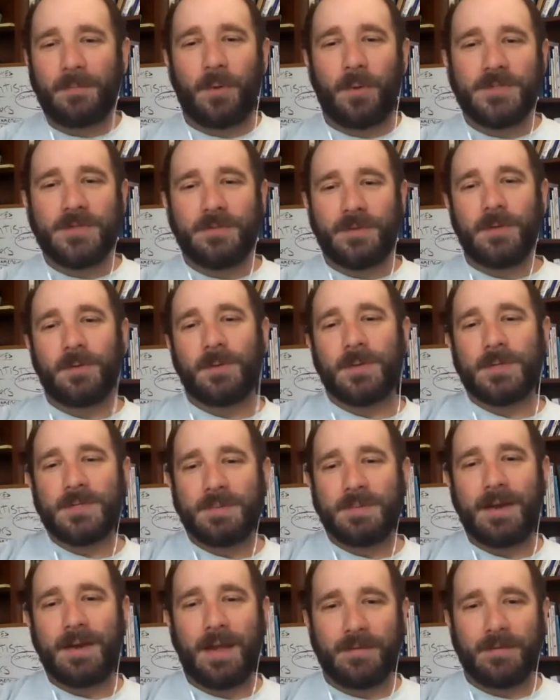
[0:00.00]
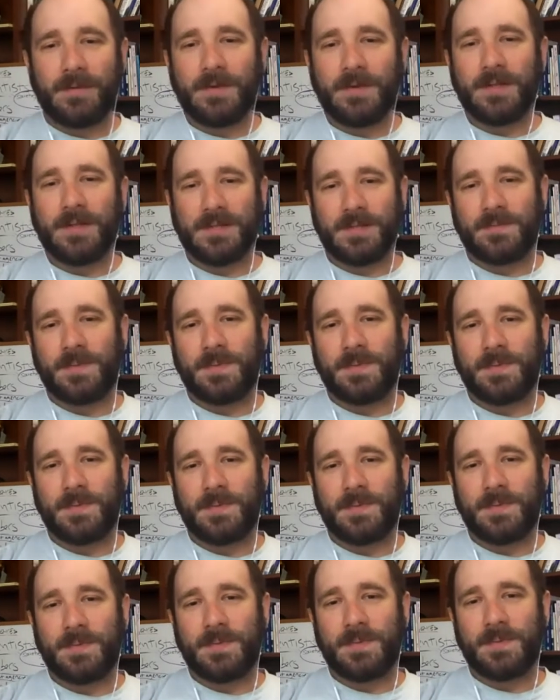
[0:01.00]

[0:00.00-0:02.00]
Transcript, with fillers: points of view. It's about evidence. It's about what's